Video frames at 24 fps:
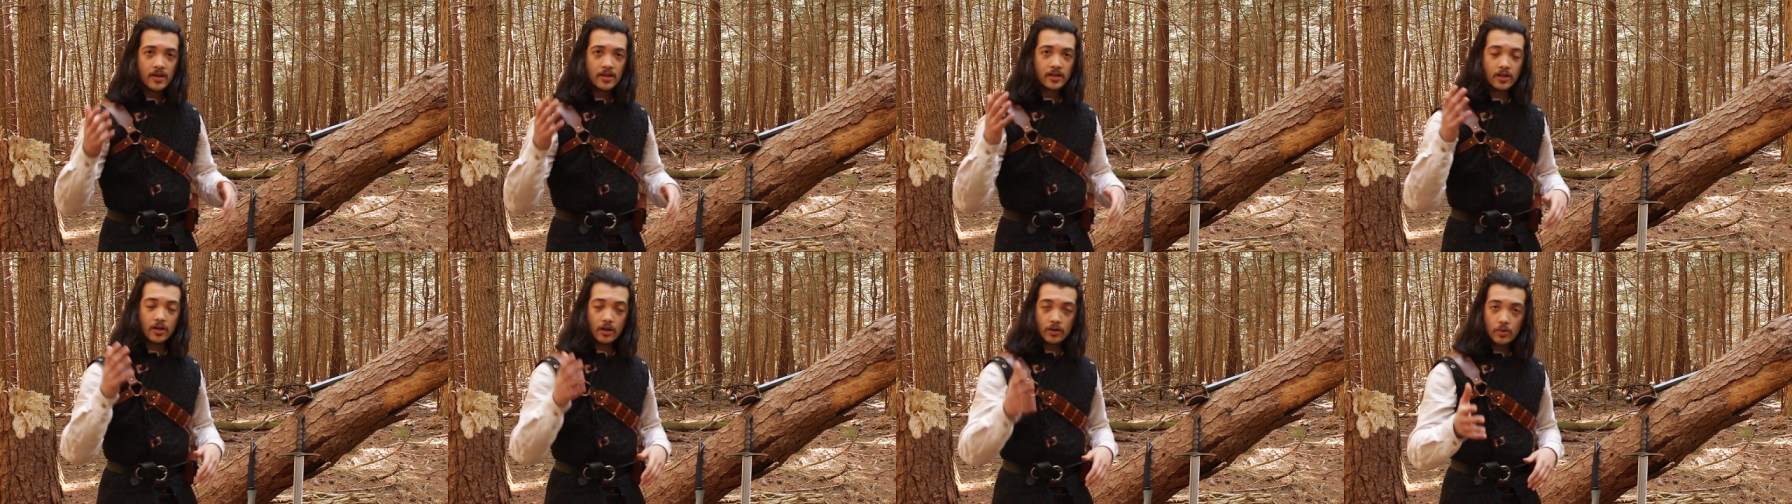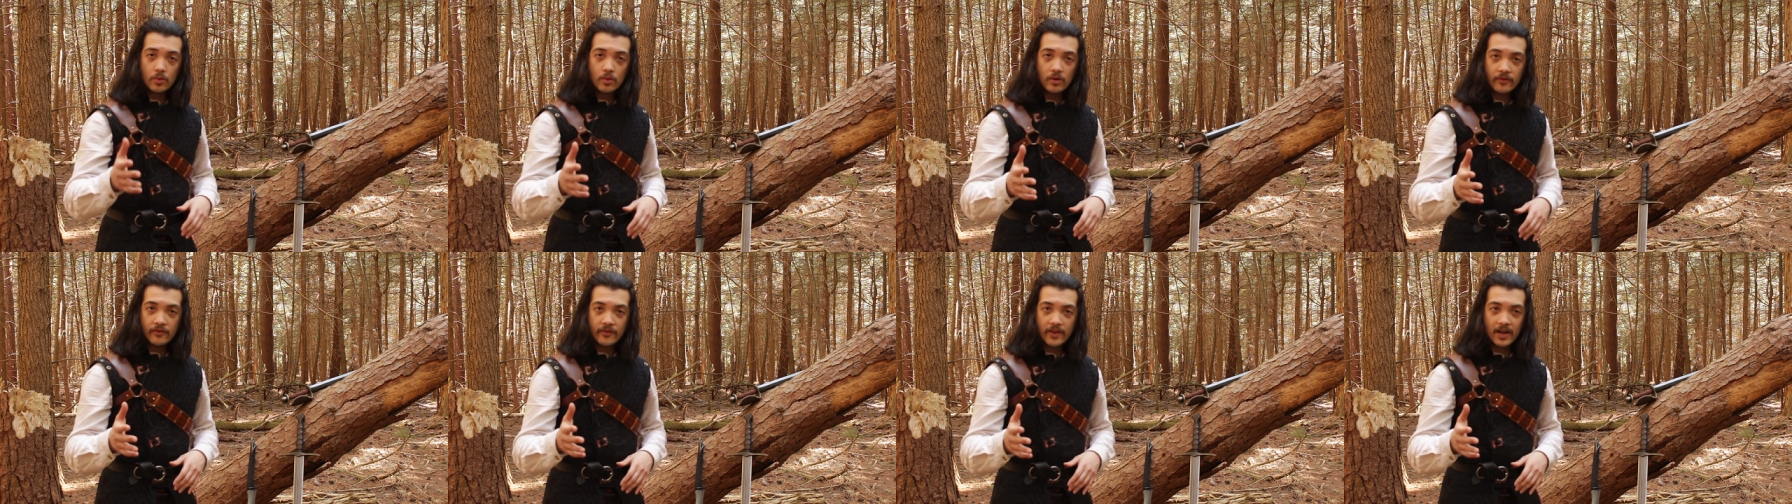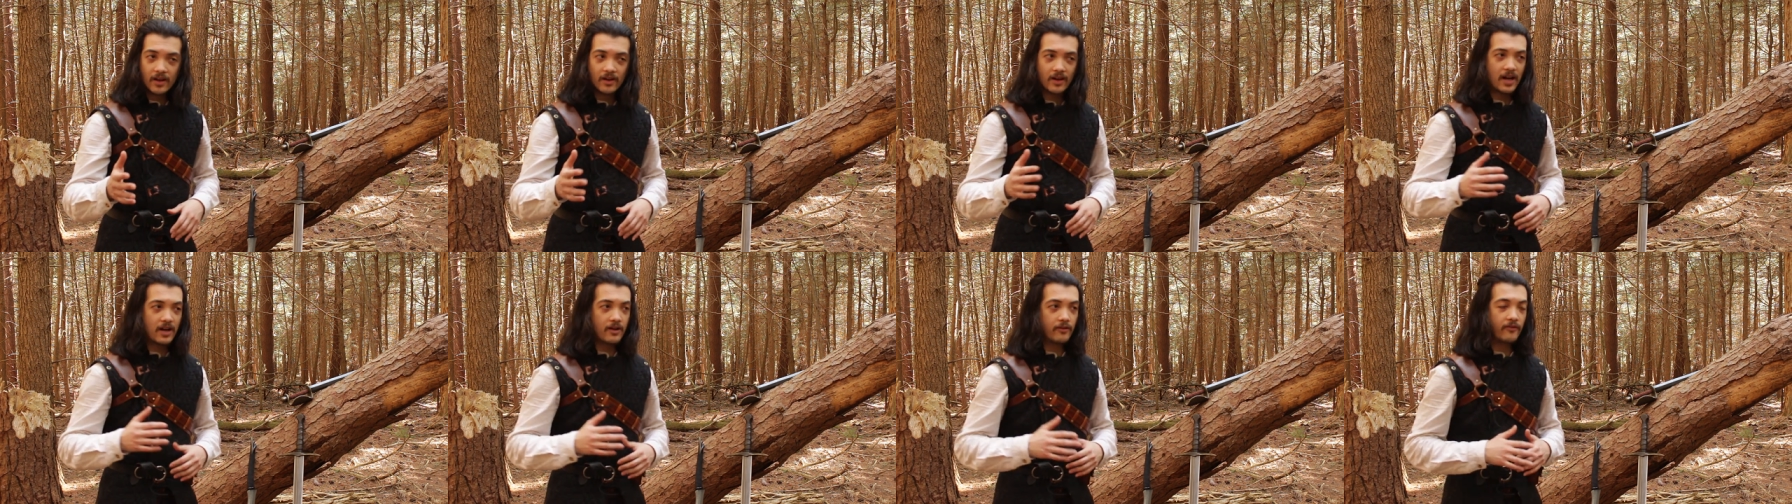Go to a
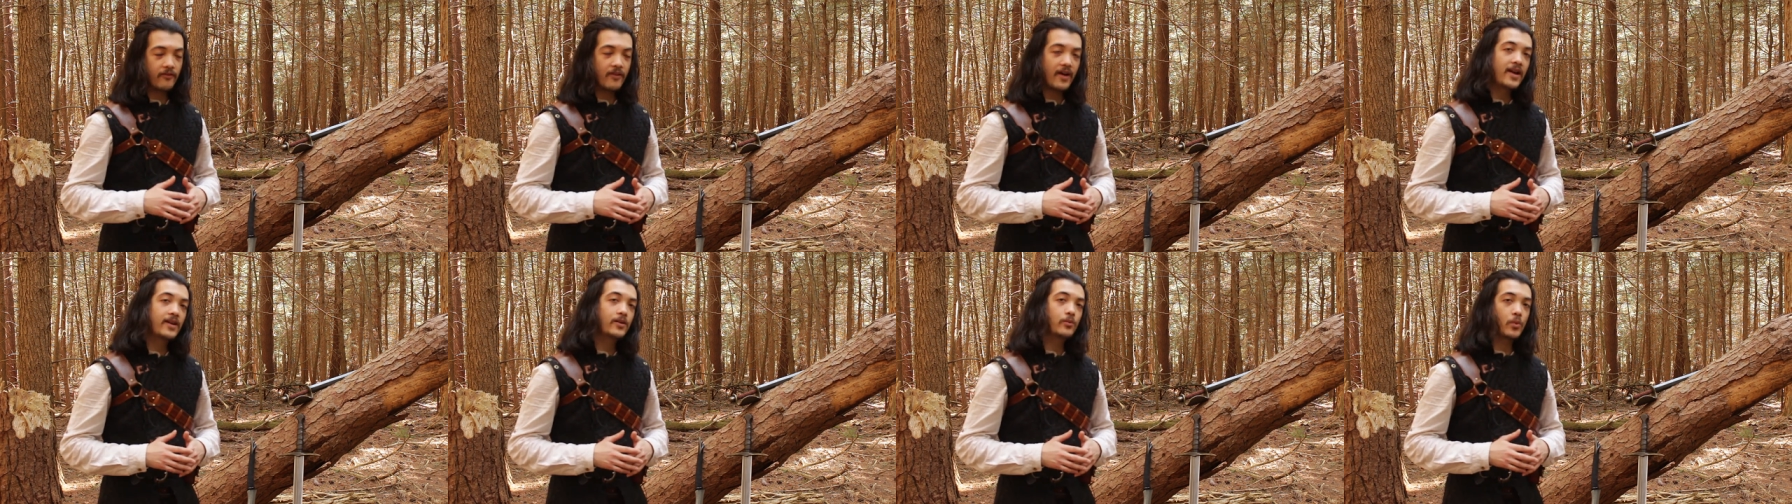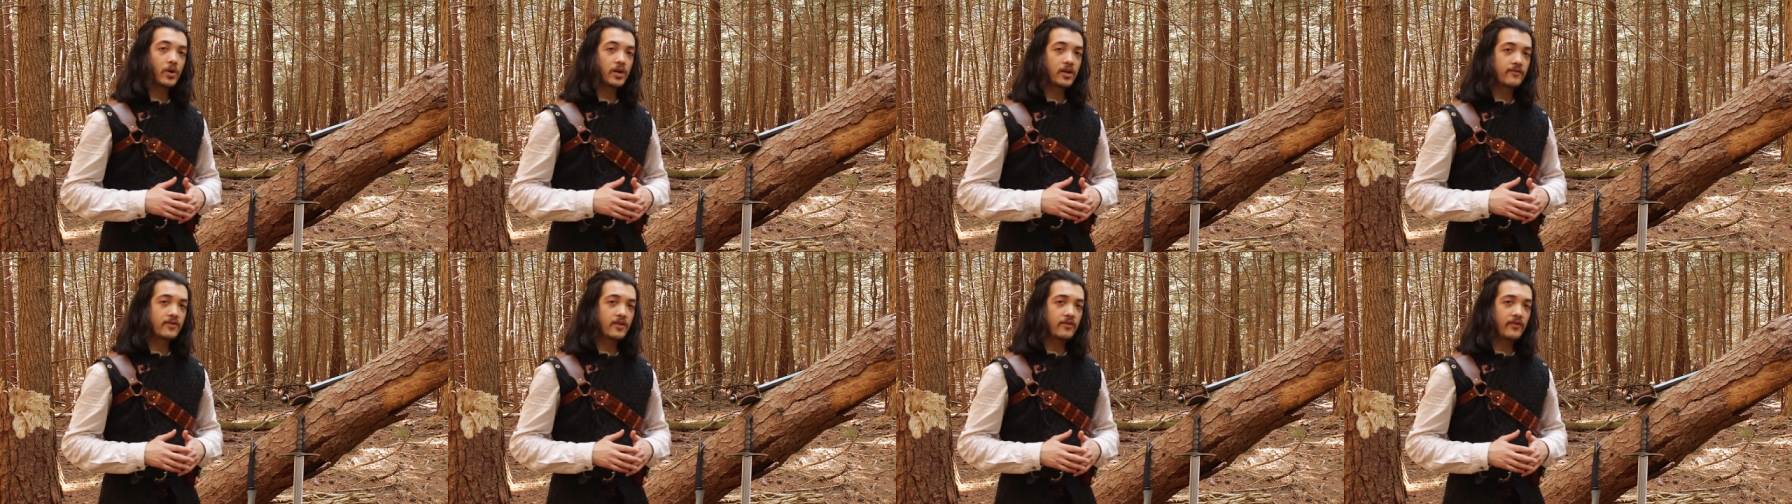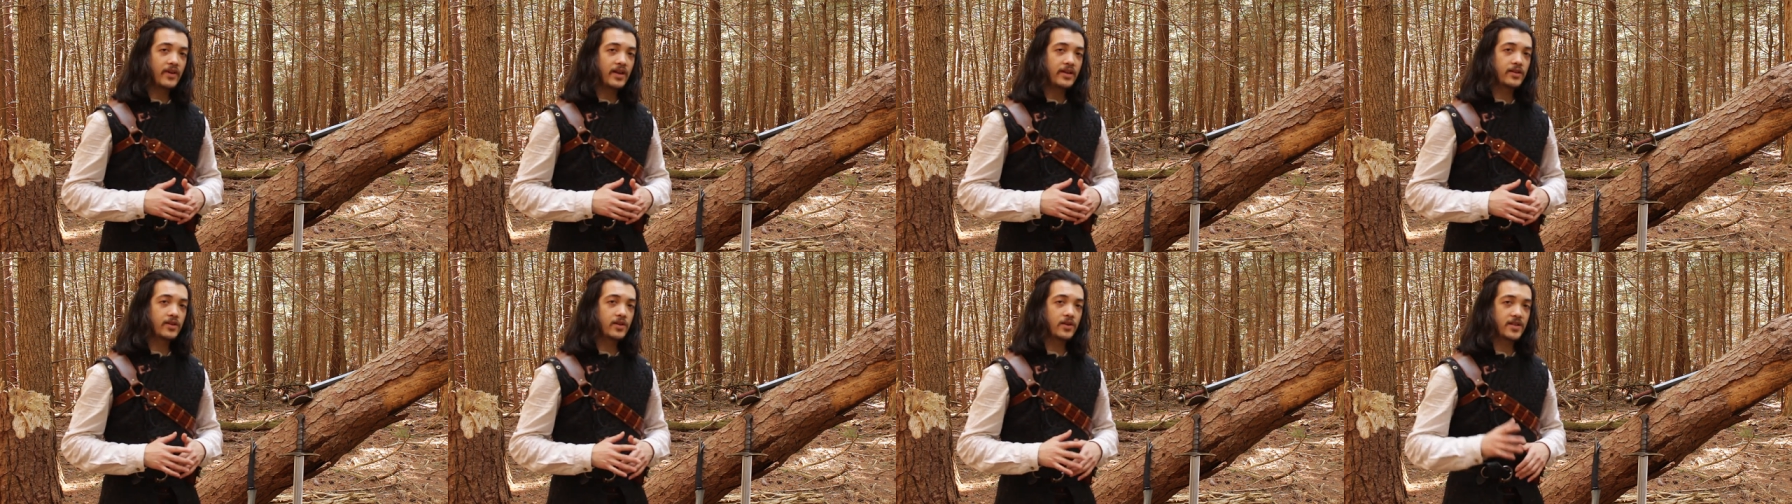fair and find one of the
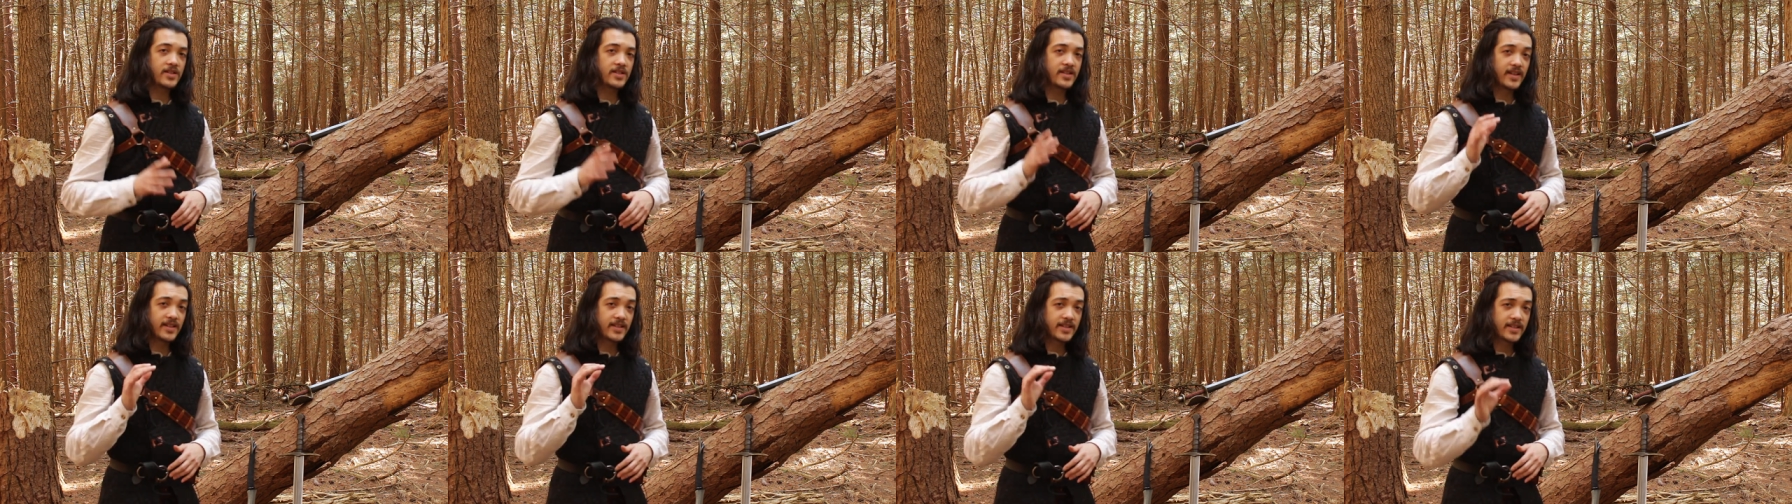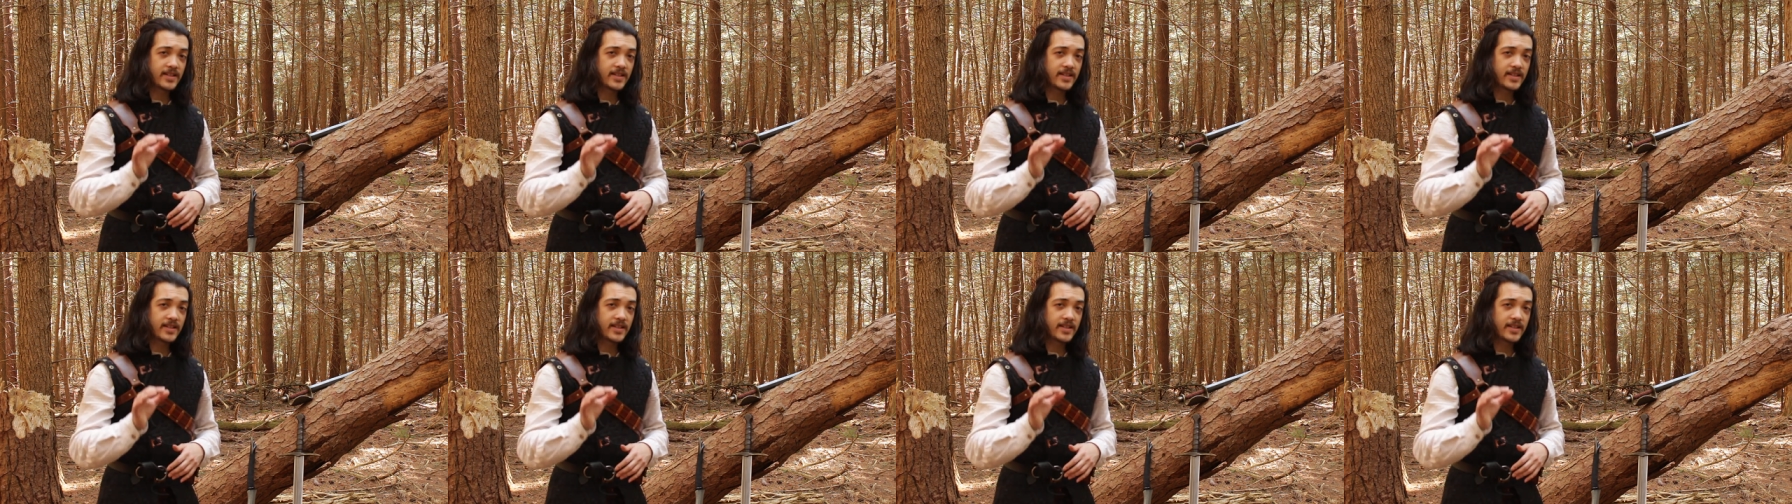vendors that